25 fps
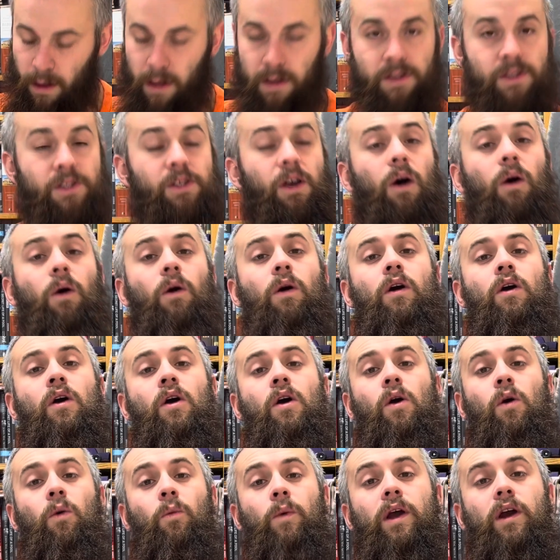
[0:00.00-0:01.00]
So
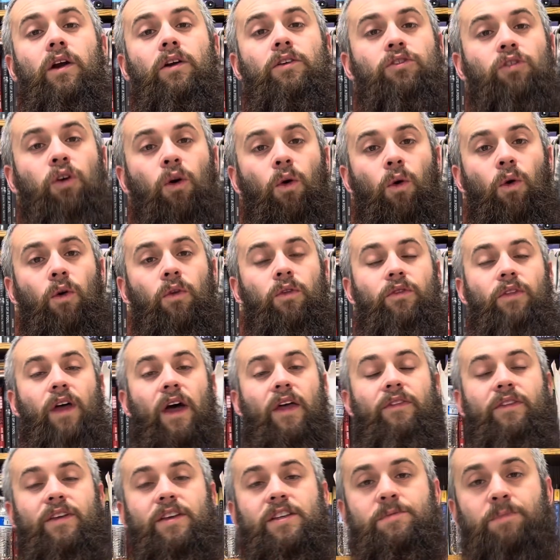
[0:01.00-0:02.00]
we are told
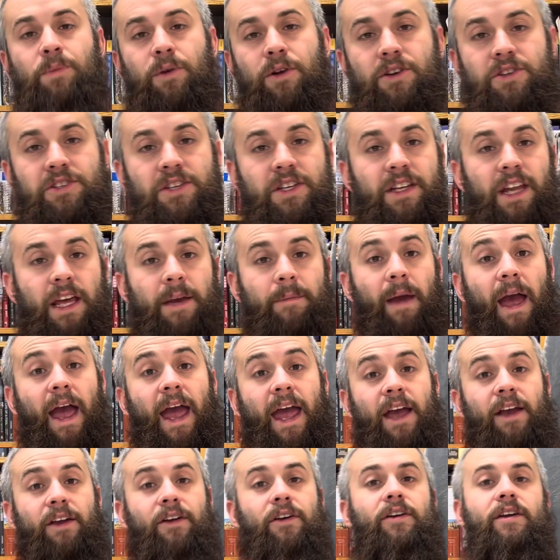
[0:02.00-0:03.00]
that this person named
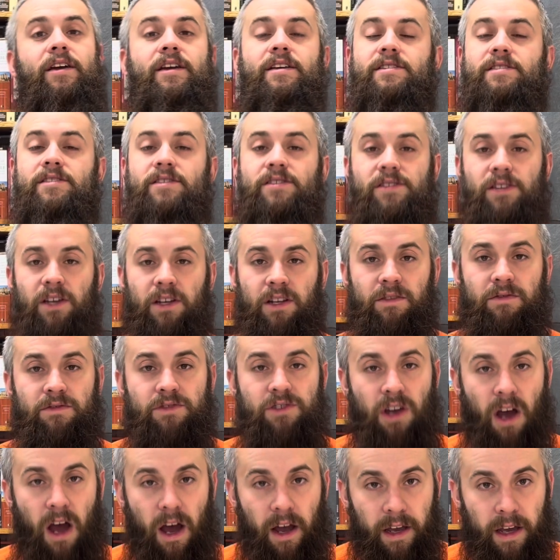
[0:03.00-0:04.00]
Agur is the son of
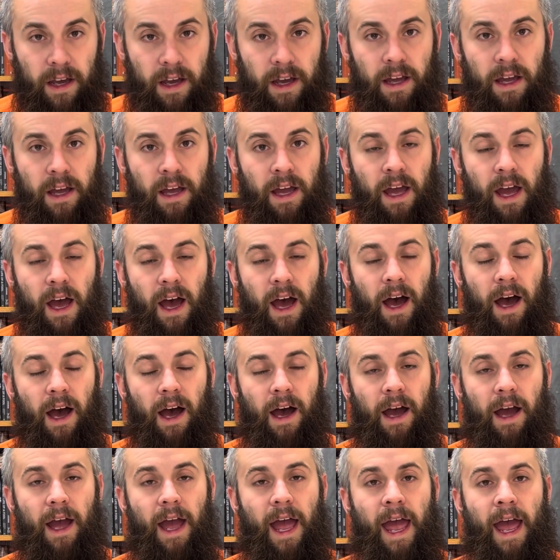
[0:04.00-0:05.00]
Jakeh,
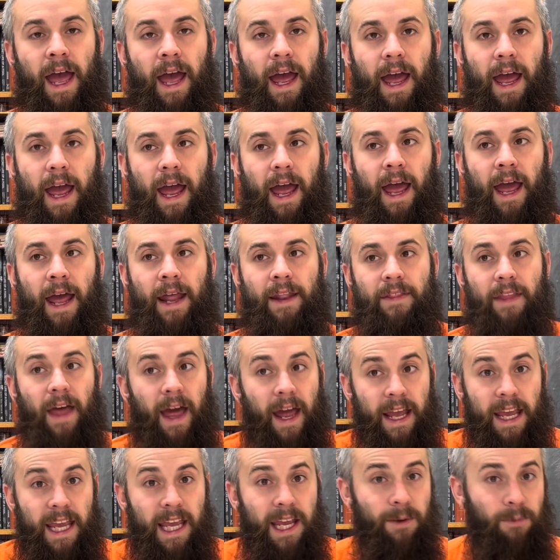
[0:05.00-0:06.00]
uh, and, and
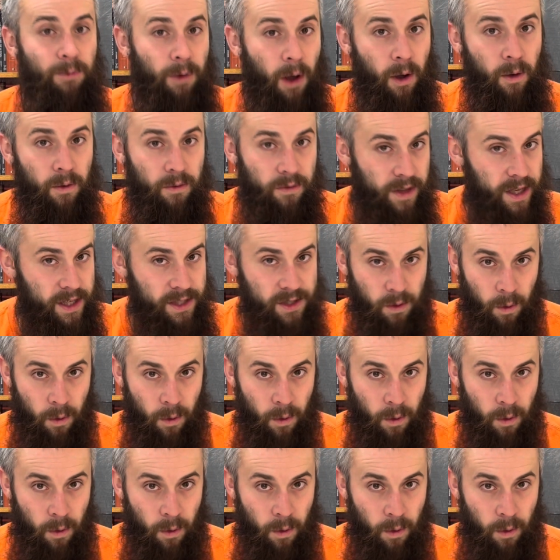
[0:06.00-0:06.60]
that he wrote this